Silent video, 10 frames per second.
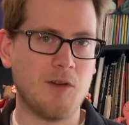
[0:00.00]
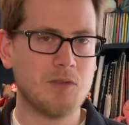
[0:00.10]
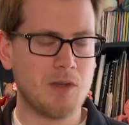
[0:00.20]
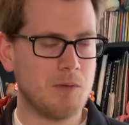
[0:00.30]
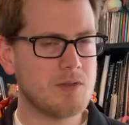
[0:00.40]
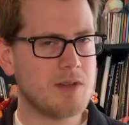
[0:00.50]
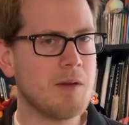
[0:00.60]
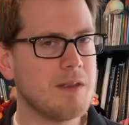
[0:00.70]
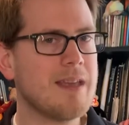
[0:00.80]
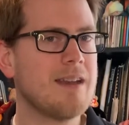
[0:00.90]
So we'll start
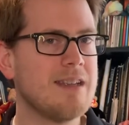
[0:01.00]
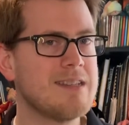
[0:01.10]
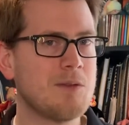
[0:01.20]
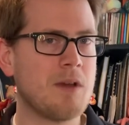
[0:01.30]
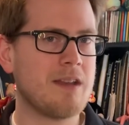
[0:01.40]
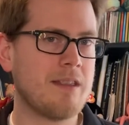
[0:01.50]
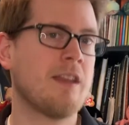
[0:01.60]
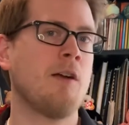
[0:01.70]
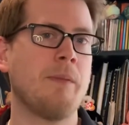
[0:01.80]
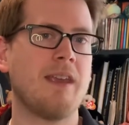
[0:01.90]
with that easy one, and then
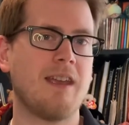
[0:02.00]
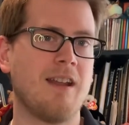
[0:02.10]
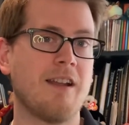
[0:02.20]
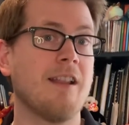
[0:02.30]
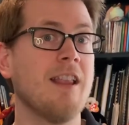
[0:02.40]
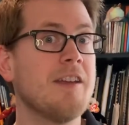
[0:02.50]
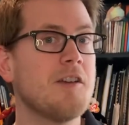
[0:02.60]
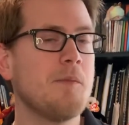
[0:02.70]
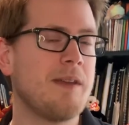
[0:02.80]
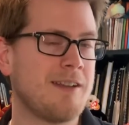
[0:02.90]
I'll make it a
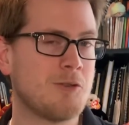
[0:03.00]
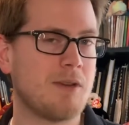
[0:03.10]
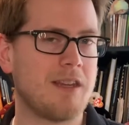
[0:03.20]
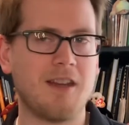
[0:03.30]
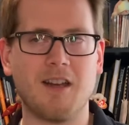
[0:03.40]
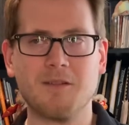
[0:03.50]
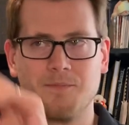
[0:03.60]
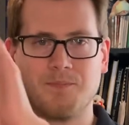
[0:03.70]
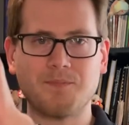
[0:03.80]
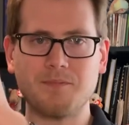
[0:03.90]
little bit trickier.
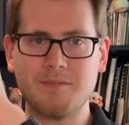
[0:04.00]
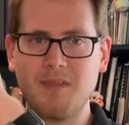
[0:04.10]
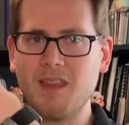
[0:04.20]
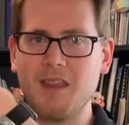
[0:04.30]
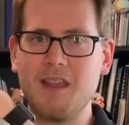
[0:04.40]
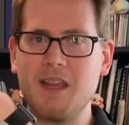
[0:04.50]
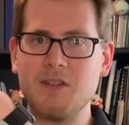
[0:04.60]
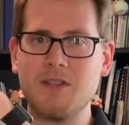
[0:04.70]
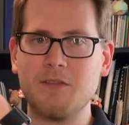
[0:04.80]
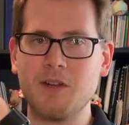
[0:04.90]

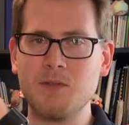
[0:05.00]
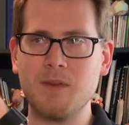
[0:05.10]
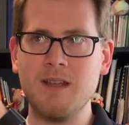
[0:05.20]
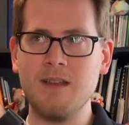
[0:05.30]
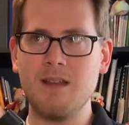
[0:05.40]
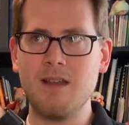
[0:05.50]
Here's the first one.